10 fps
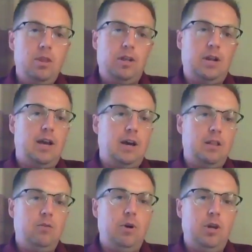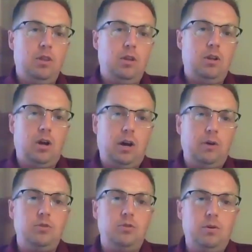than I had the way that I
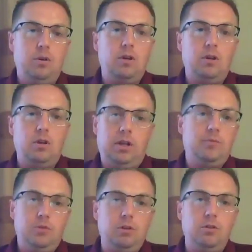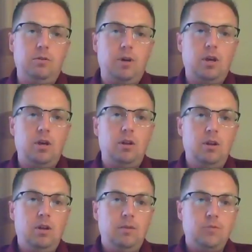was doing it, and I'm still doing it. So